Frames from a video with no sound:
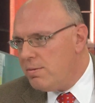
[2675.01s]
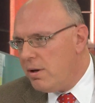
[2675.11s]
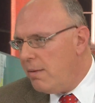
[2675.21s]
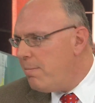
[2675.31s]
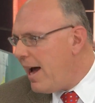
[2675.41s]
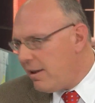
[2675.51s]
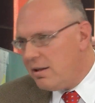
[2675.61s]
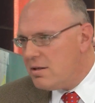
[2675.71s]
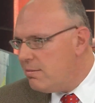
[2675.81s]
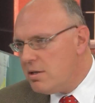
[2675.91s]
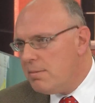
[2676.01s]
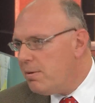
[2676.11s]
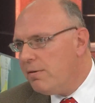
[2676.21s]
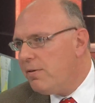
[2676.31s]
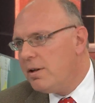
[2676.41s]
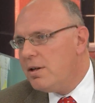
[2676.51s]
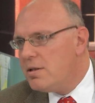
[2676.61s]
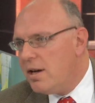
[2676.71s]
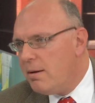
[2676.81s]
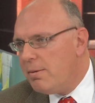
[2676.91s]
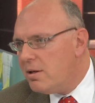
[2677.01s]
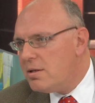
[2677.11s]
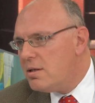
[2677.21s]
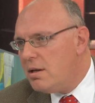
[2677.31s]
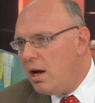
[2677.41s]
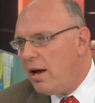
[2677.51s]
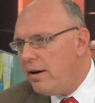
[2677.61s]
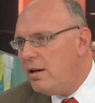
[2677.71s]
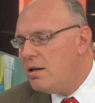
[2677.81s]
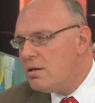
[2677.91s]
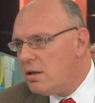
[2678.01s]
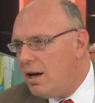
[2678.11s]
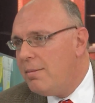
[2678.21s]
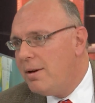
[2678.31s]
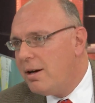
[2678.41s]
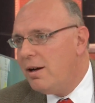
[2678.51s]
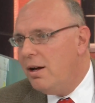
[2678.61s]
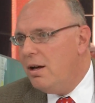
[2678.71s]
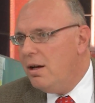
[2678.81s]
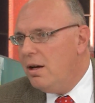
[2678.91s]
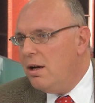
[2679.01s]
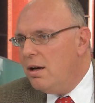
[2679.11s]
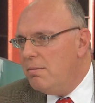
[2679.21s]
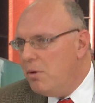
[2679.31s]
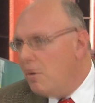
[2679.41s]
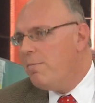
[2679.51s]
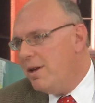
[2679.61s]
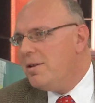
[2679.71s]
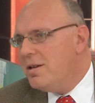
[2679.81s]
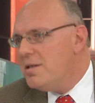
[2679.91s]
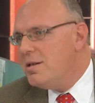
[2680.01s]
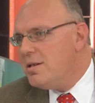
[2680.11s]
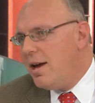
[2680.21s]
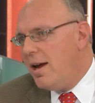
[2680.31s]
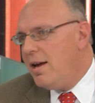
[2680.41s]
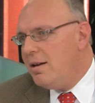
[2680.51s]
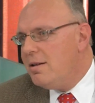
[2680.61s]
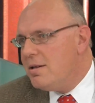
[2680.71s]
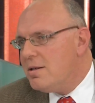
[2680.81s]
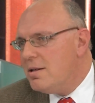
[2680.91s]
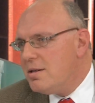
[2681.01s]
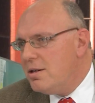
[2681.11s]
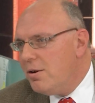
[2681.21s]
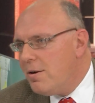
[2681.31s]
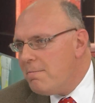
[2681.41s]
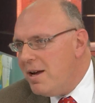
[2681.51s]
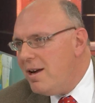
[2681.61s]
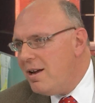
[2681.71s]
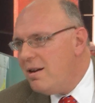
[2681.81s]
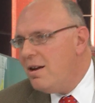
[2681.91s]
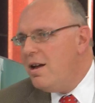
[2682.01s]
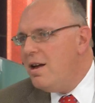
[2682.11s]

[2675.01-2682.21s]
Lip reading: Baathism is a perfect example. This is not an Islamic movement. This is a European